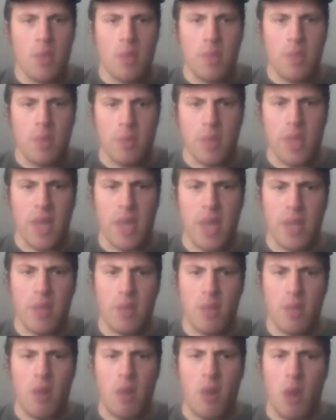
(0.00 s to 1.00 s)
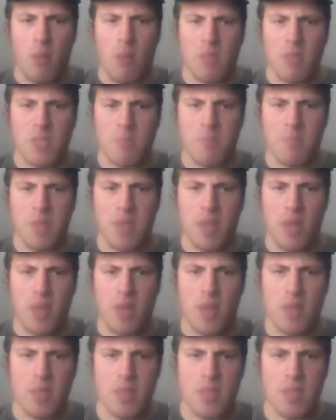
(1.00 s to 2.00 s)
They're not harmless
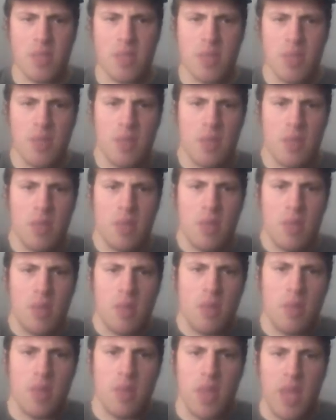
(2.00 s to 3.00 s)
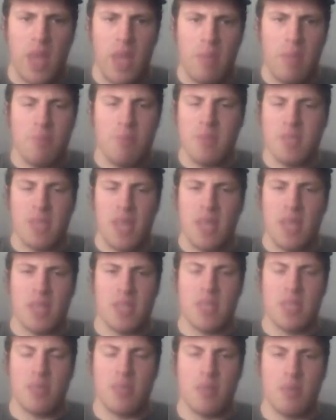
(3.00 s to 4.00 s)
because they
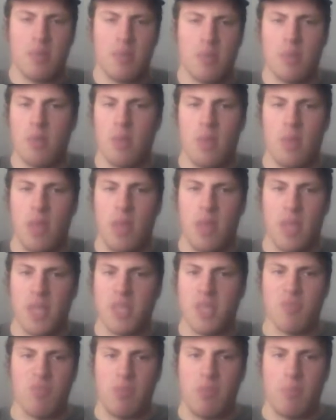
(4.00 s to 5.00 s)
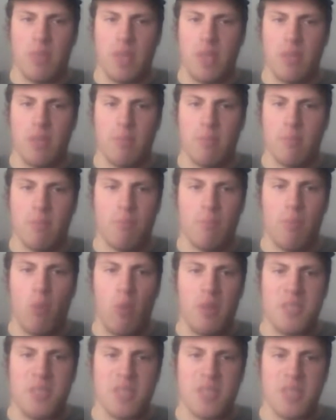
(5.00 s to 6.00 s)
possess an extremely
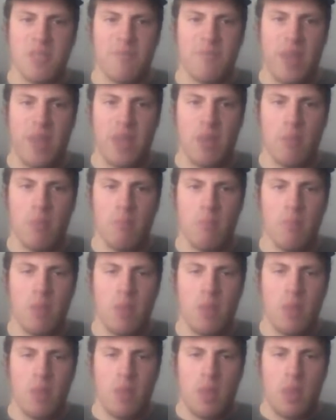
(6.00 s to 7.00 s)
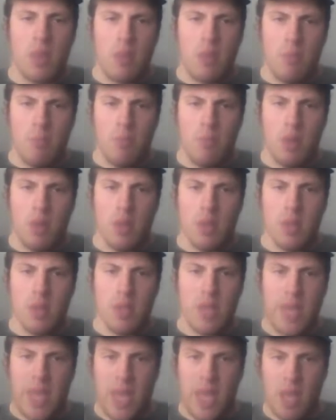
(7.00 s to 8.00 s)
poisonous venom
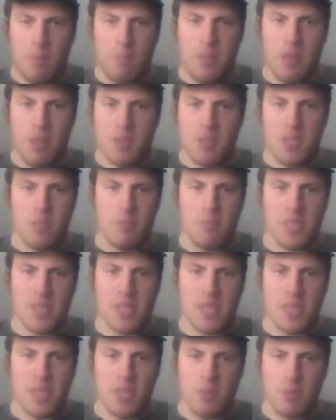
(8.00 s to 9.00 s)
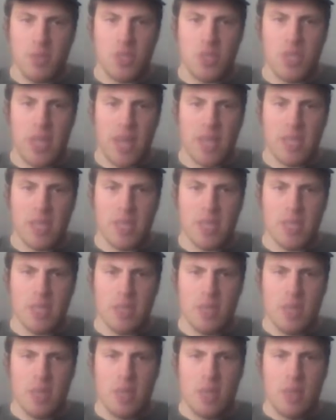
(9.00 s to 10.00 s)
but can't pierce human skin to inject
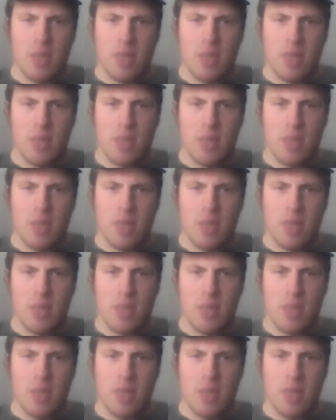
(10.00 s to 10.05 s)
it.